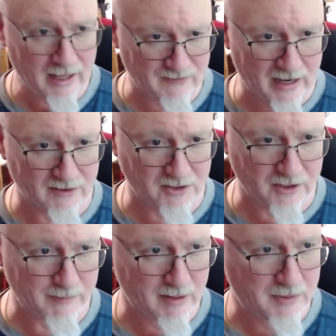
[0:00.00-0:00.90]
I ever do
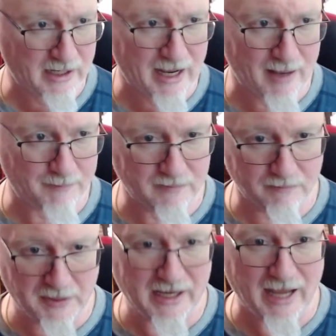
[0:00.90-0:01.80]
get my big
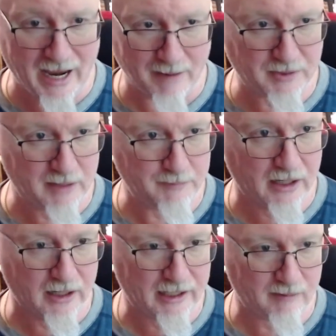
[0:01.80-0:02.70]
amp up
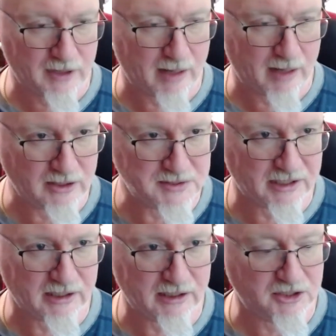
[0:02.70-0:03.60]
here, I can probably use it
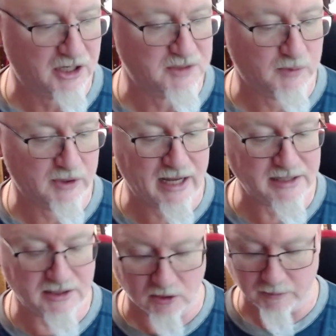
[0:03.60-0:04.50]
in conjunction with that
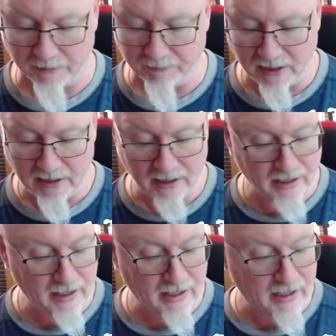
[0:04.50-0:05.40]
too. But
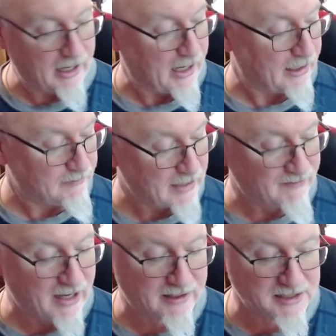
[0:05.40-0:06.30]
I've
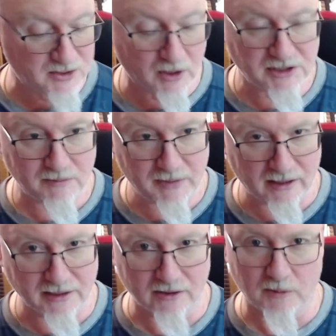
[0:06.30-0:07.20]
got the distortion
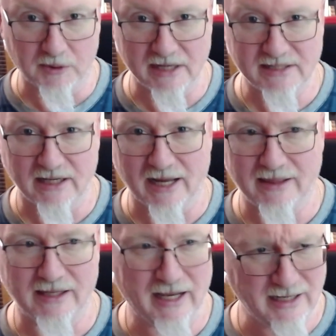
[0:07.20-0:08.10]
pedal, the looper. I said I
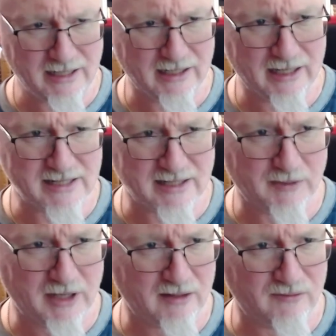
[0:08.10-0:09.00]
think I need to get some
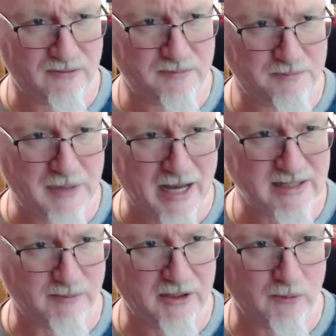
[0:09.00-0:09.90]
kind of
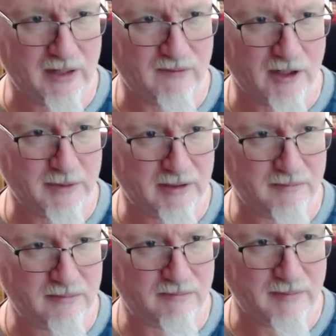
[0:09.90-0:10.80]
possibly reverb
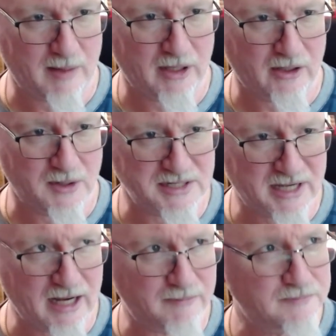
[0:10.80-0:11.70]
and maybe a noise gate.